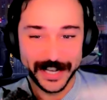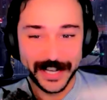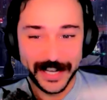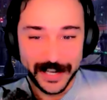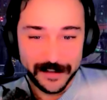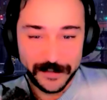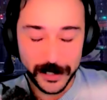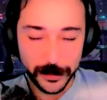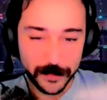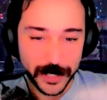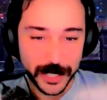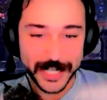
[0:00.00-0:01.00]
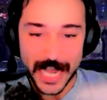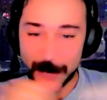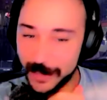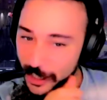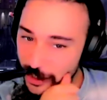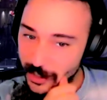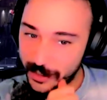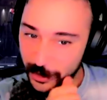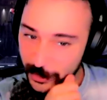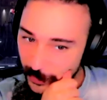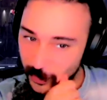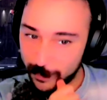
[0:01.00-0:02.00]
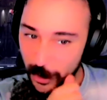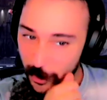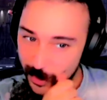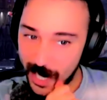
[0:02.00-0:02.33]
Fear of contamination is also used by O'Brien,